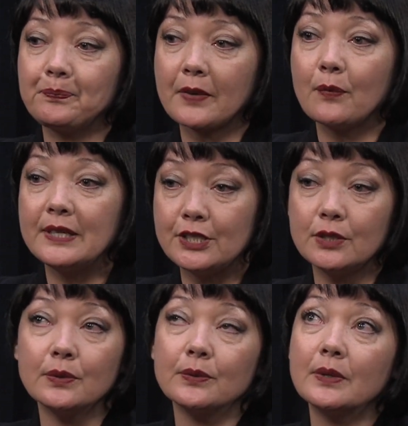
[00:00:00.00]
we
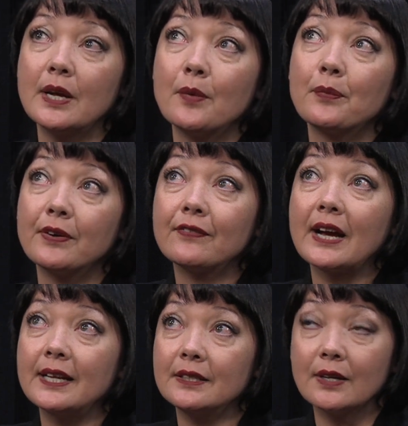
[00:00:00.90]
do
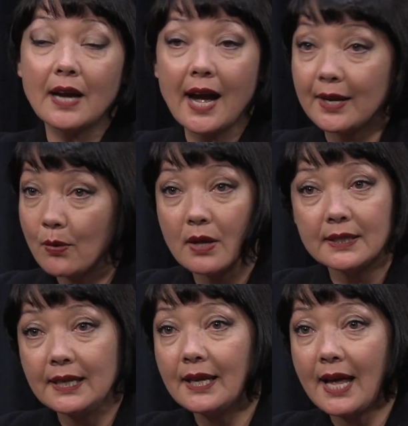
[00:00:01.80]
provide high
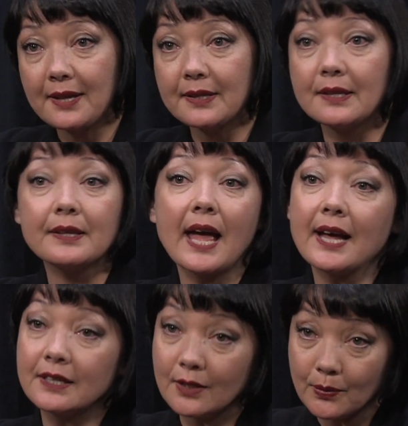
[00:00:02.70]
quality classes
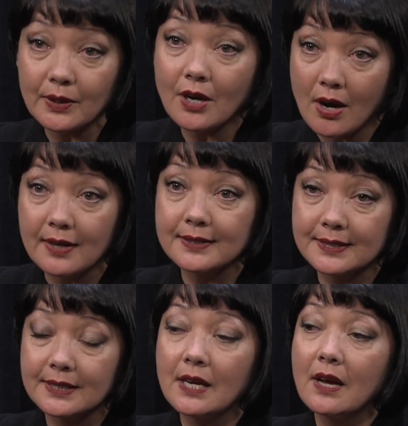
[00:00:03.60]
at a lower cost